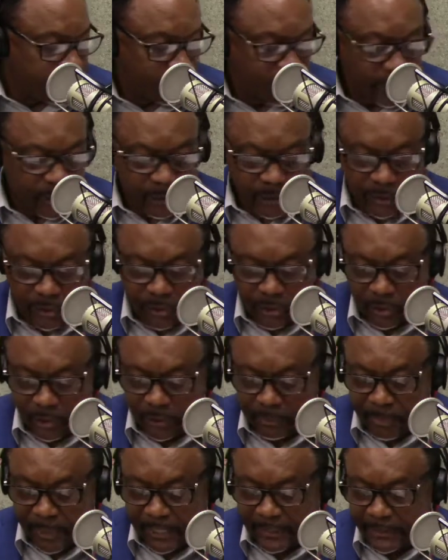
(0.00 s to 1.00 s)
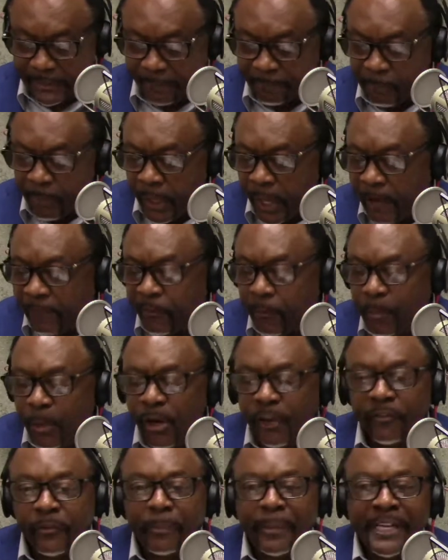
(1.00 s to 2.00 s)
and renters insurance policy. For
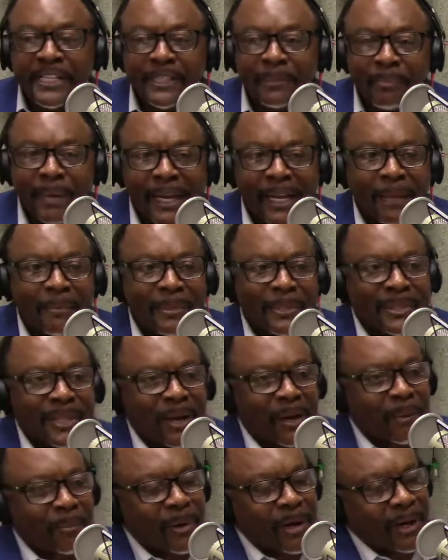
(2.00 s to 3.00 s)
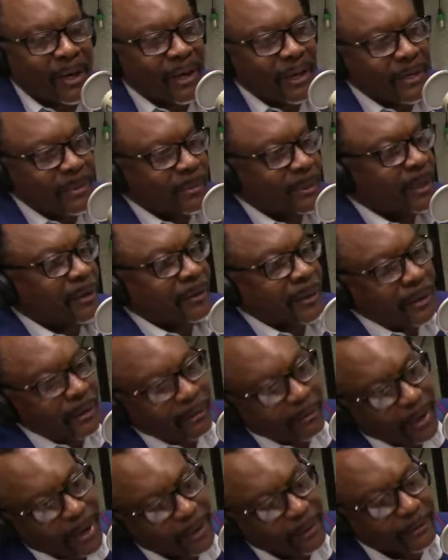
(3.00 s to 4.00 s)
more information, my name is Donald Marquez. We're gonna get
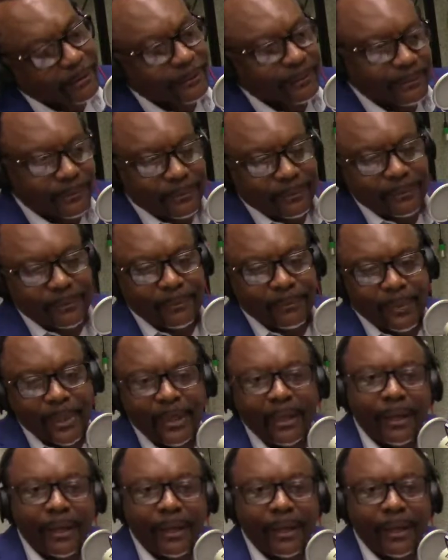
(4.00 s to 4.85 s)
it right one